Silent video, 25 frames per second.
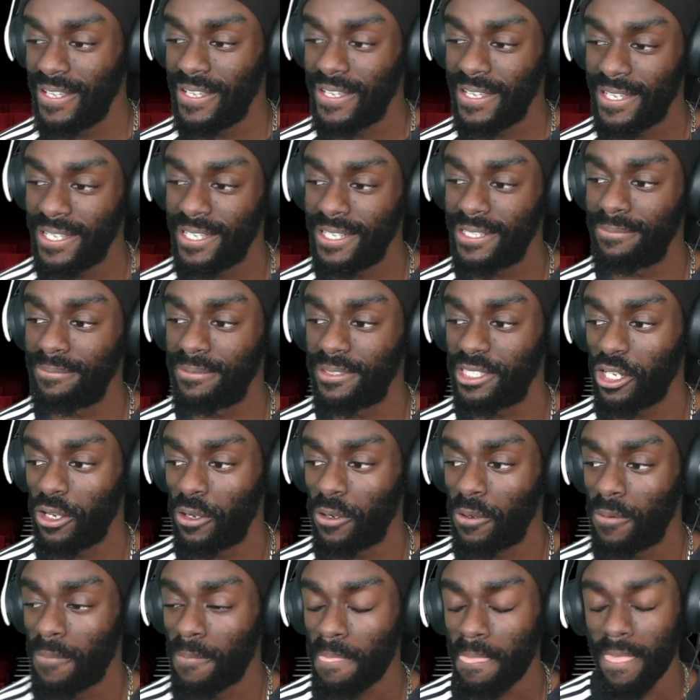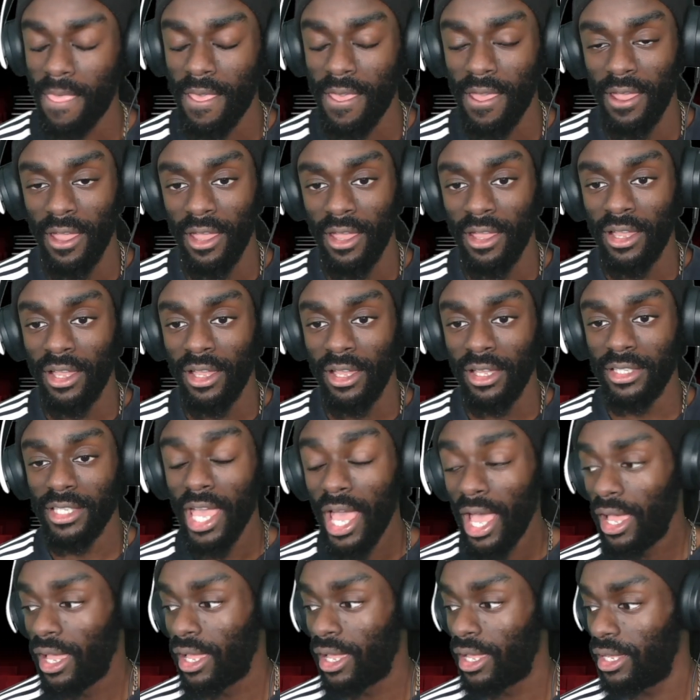Um, so
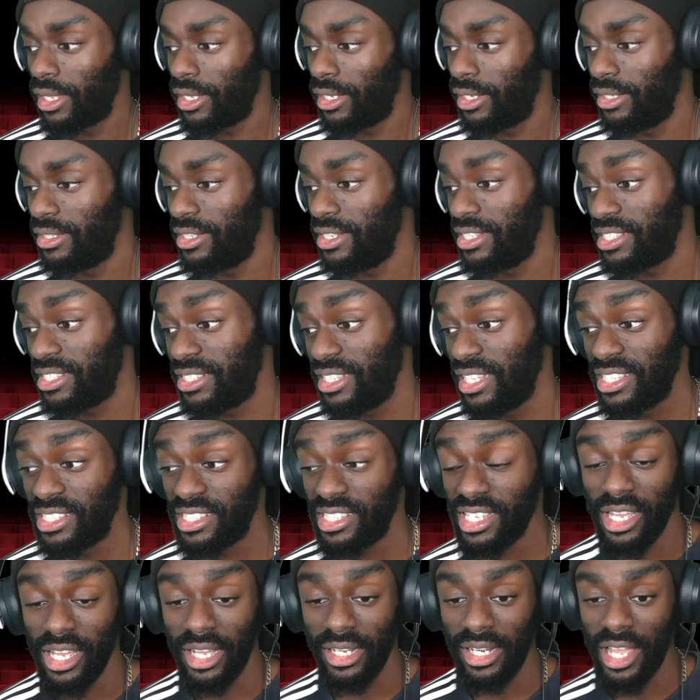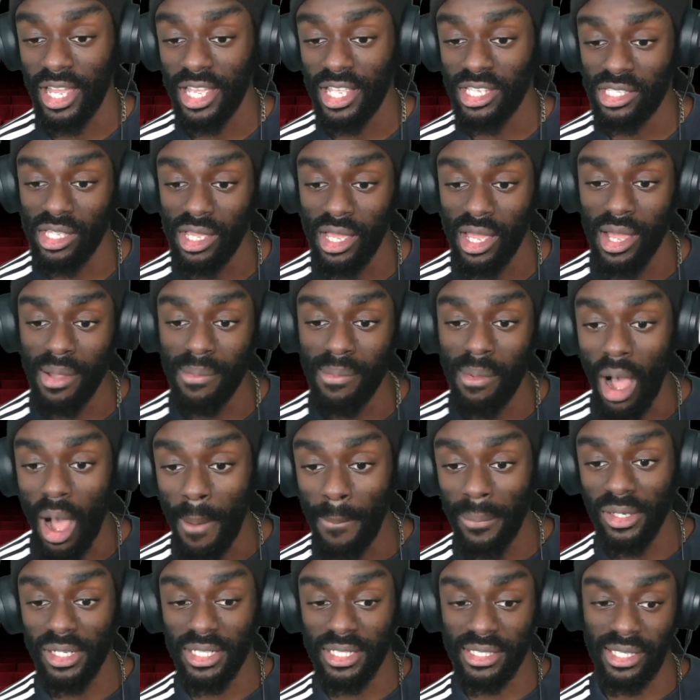yeah, let's let's see how that is. Um,
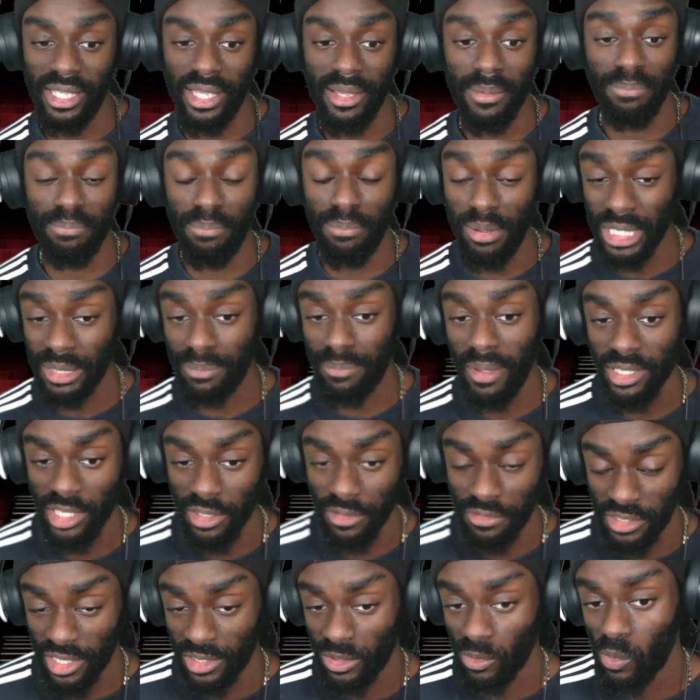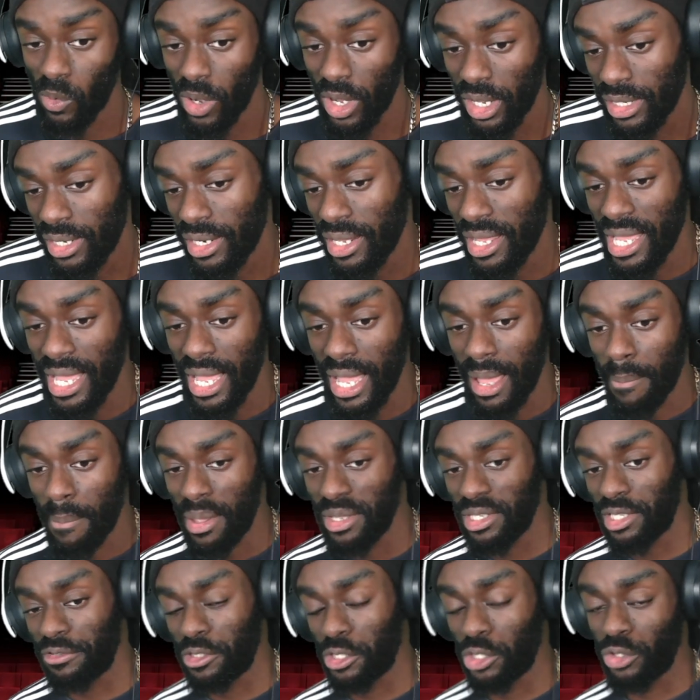I'm gonna say best based off season one and
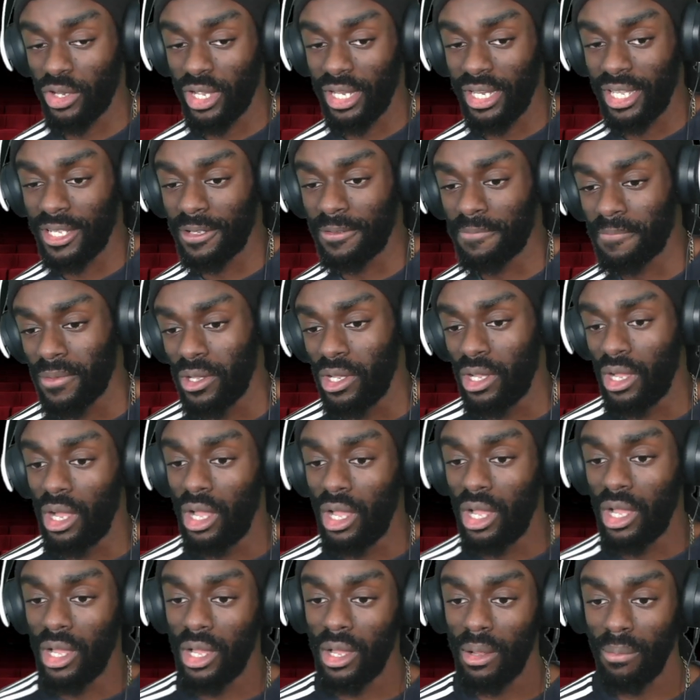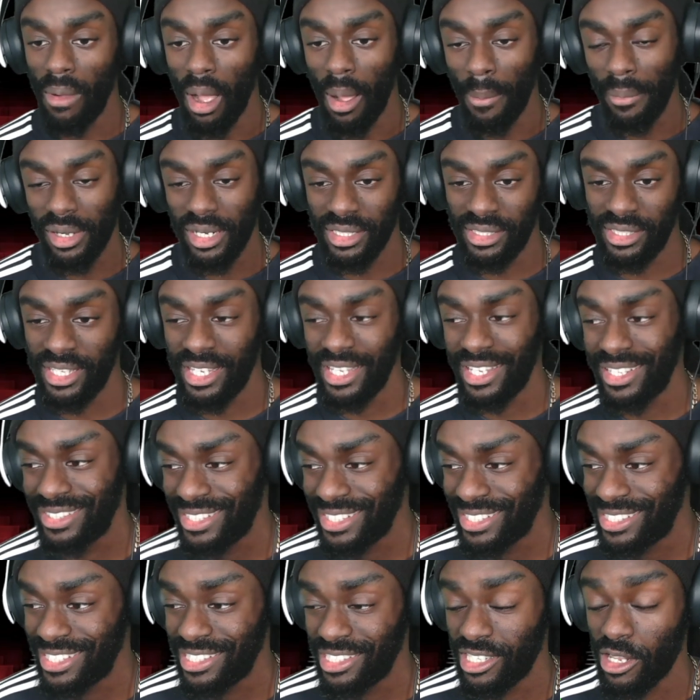based off the trailer, um, I'm gonna say
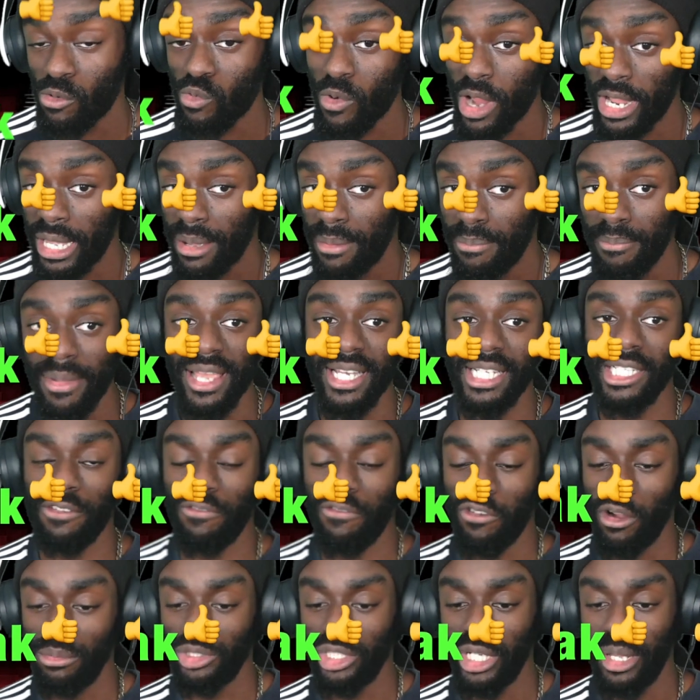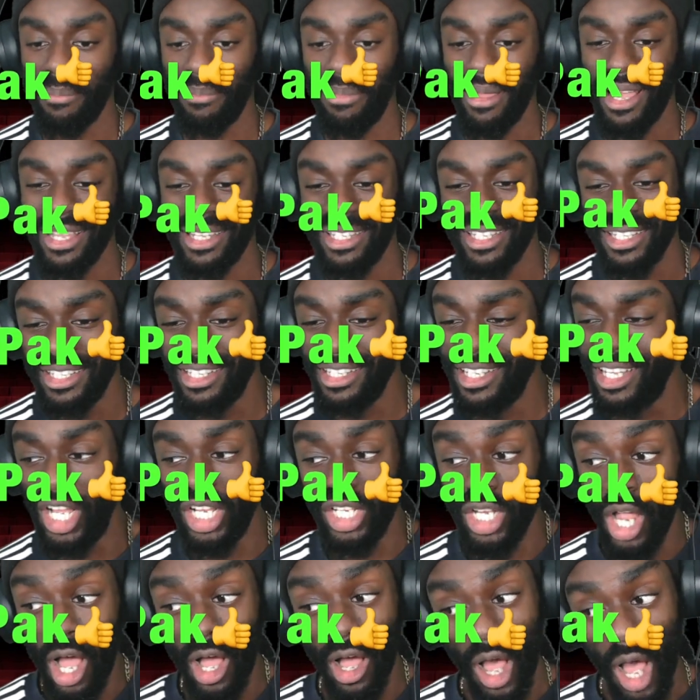this is a recommend from JamPak.
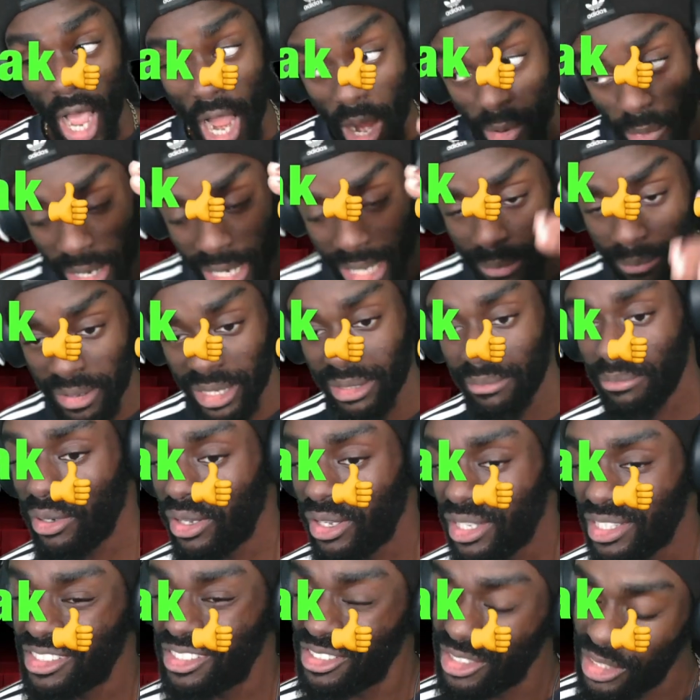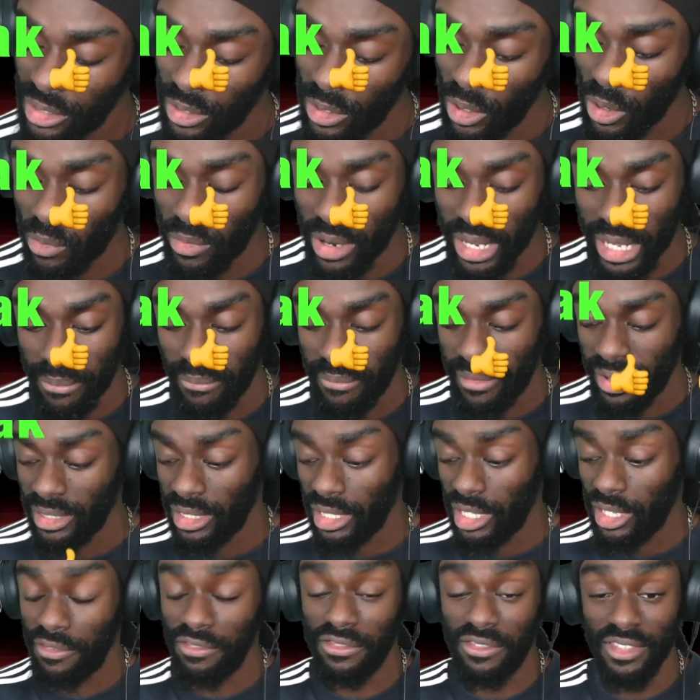Not a high recommend, but it's just a little
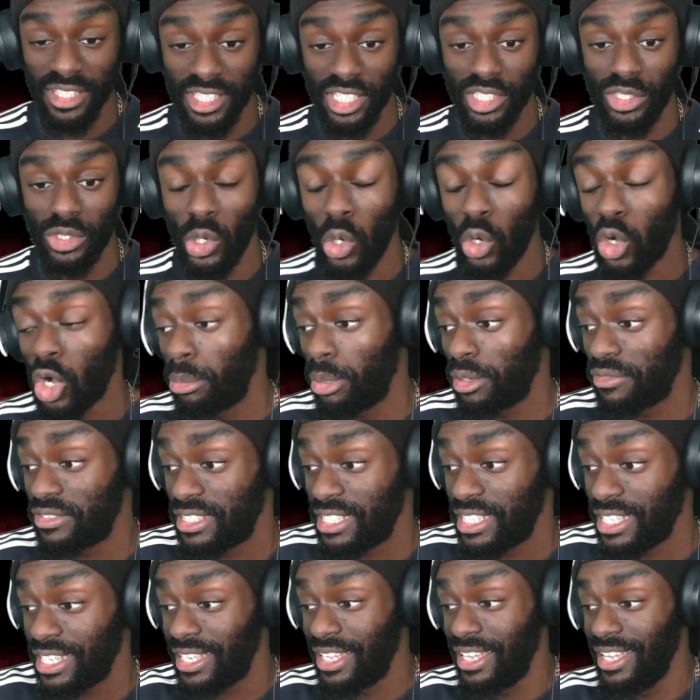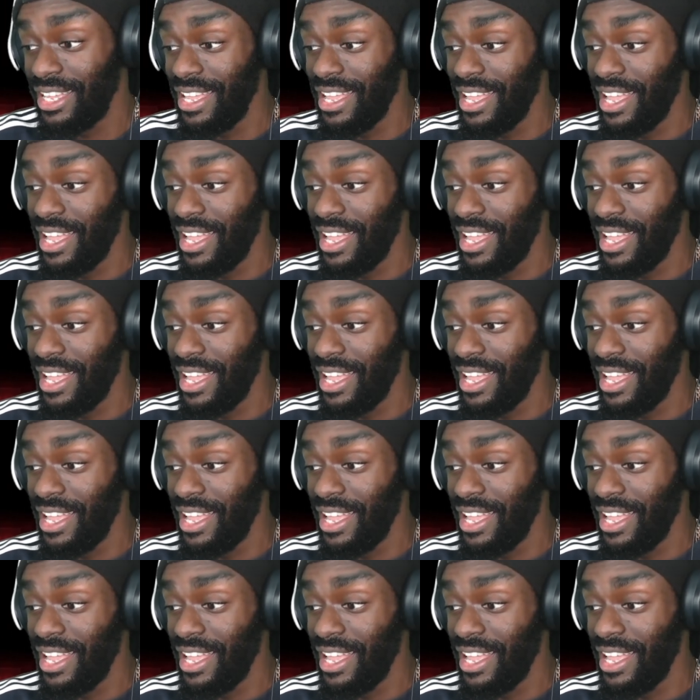recommend if this is your cup of tea.